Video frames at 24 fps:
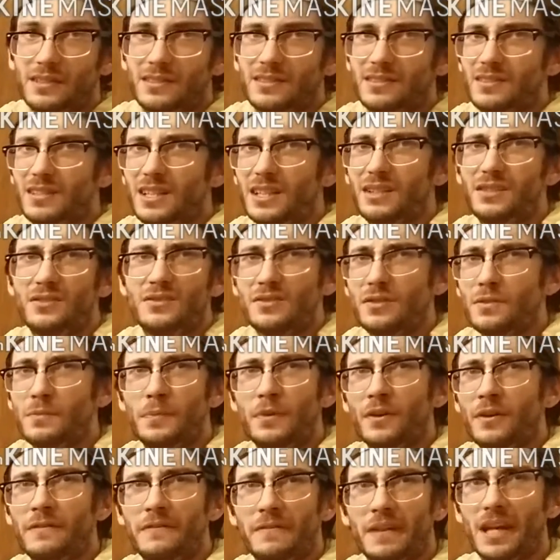It's like the
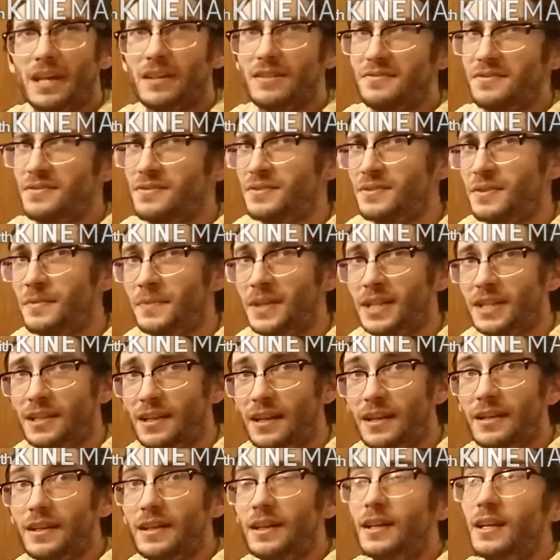Super Effects or something like
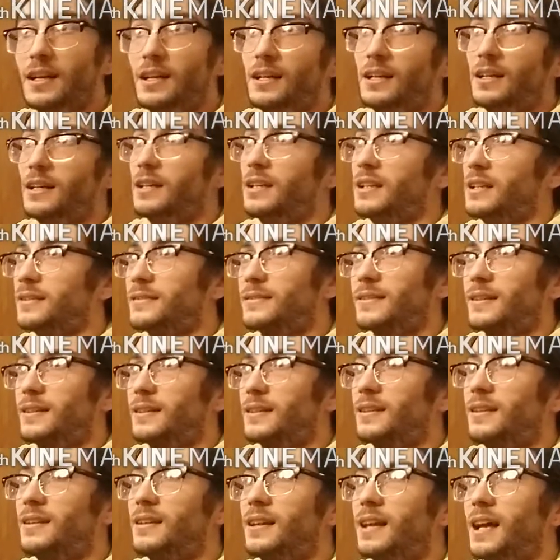that. It's
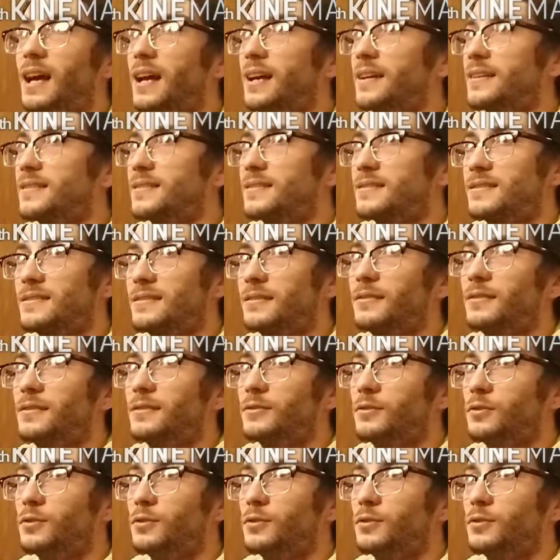like the last